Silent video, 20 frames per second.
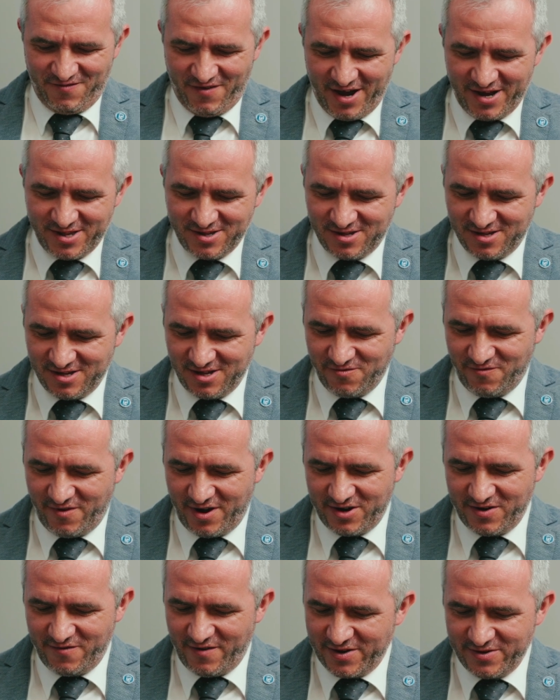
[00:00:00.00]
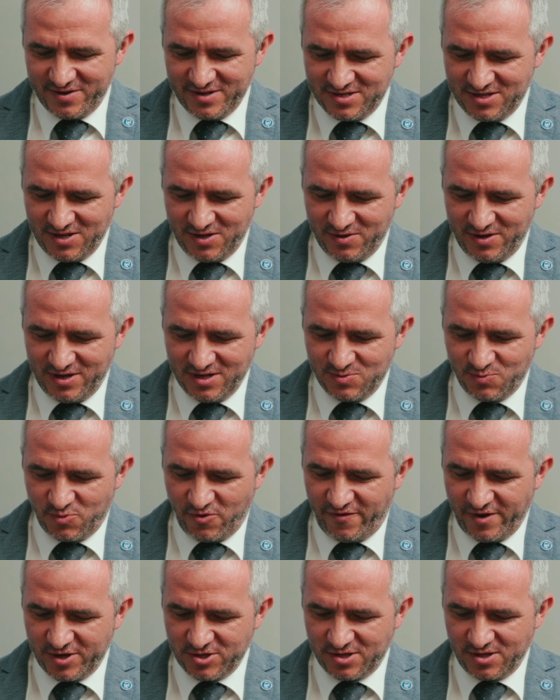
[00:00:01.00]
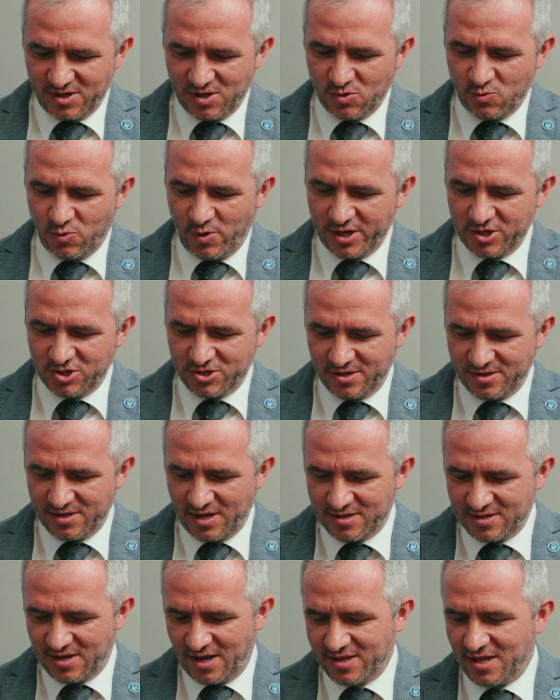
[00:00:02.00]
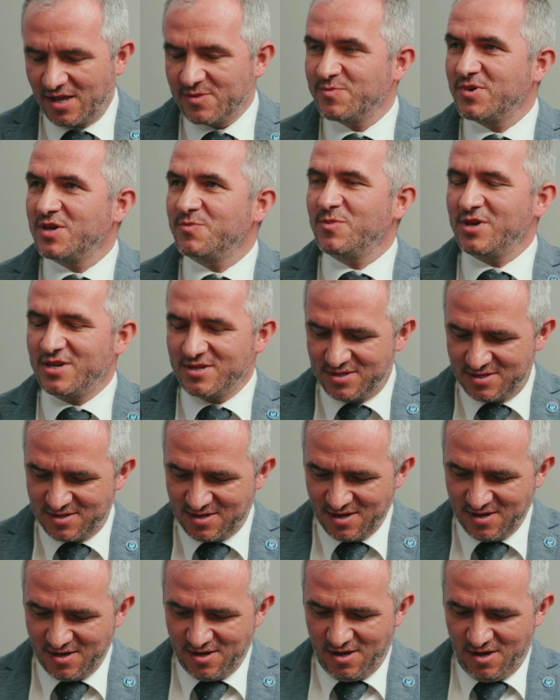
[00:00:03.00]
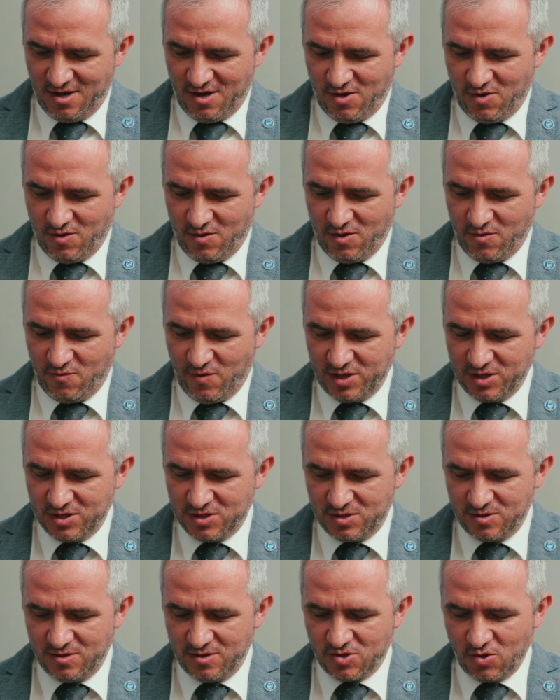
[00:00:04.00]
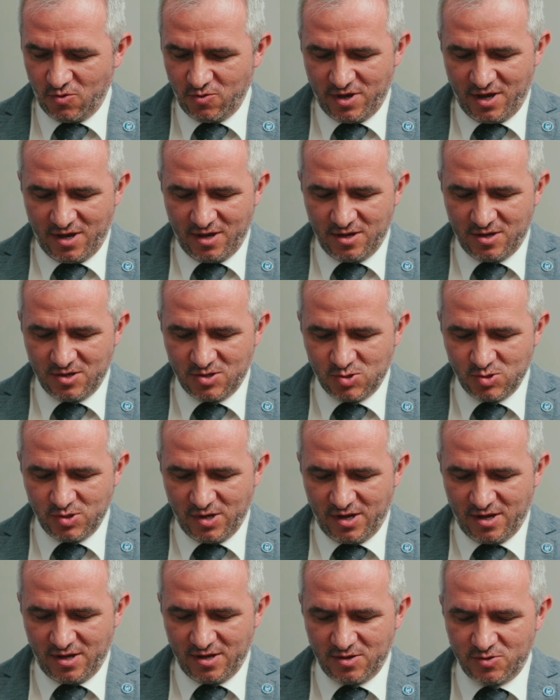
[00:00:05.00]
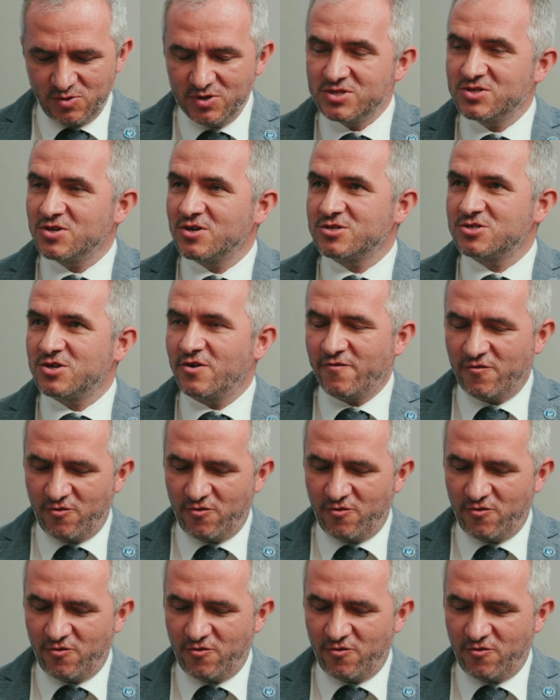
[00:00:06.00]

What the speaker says: finally, a very, very serious professional question that cannot be missed when talking to a researcher